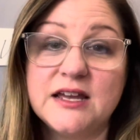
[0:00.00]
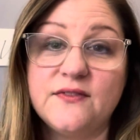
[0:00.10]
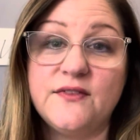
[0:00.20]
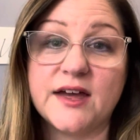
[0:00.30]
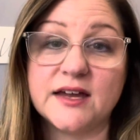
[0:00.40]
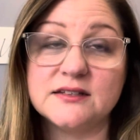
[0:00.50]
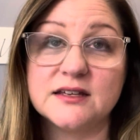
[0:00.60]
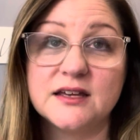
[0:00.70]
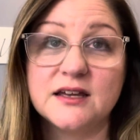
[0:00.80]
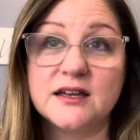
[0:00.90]
that
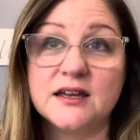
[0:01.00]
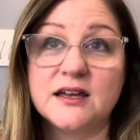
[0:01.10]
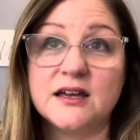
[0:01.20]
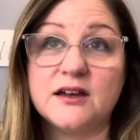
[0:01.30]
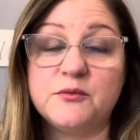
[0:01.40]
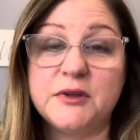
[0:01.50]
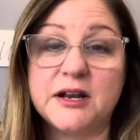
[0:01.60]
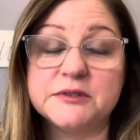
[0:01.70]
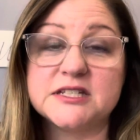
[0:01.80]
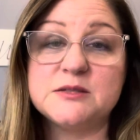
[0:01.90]
have been
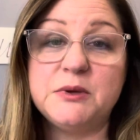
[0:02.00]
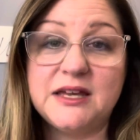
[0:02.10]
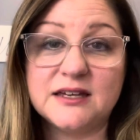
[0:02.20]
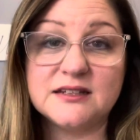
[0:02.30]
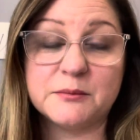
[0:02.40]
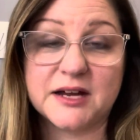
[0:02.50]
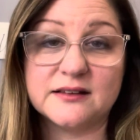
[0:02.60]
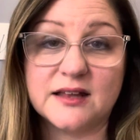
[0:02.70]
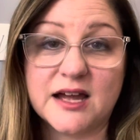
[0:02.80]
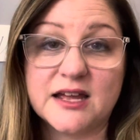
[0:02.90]
able to speak into my
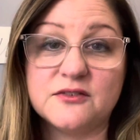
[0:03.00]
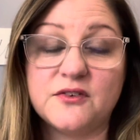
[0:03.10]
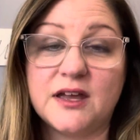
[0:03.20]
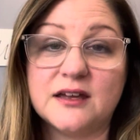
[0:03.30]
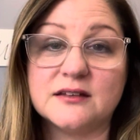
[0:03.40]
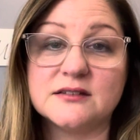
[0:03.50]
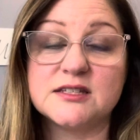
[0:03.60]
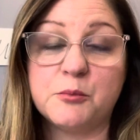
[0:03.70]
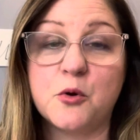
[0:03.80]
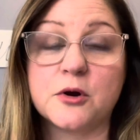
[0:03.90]
life and
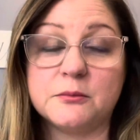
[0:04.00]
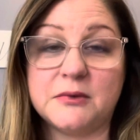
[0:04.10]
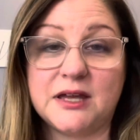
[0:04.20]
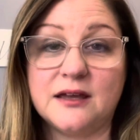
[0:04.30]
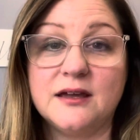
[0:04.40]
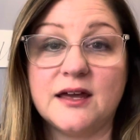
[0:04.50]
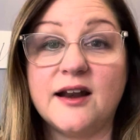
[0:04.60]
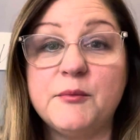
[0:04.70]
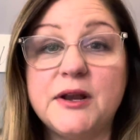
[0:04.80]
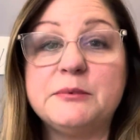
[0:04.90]
support me. And
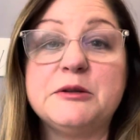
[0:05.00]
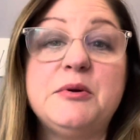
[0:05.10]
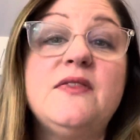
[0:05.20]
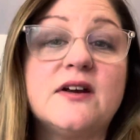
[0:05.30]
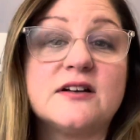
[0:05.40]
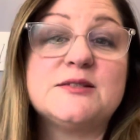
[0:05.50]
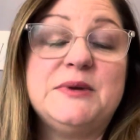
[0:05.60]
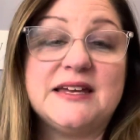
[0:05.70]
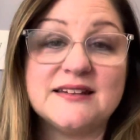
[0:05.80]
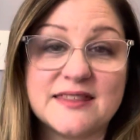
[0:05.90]
I've been able to be there to
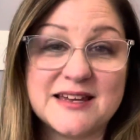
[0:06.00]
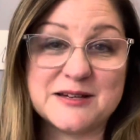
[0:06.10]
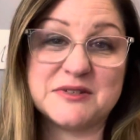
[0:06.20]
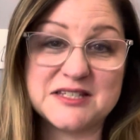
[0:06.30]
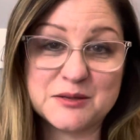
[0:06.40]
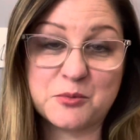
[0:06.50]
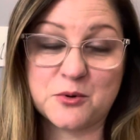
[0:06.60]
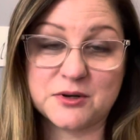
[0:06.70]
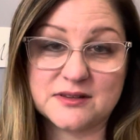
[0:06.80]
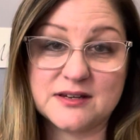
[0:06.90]
speak into them and
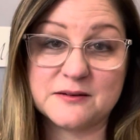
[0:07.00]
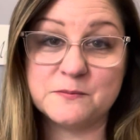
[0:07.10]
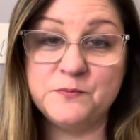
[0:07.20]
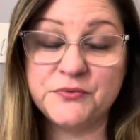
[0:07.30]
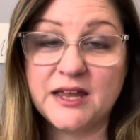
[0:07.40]
support them.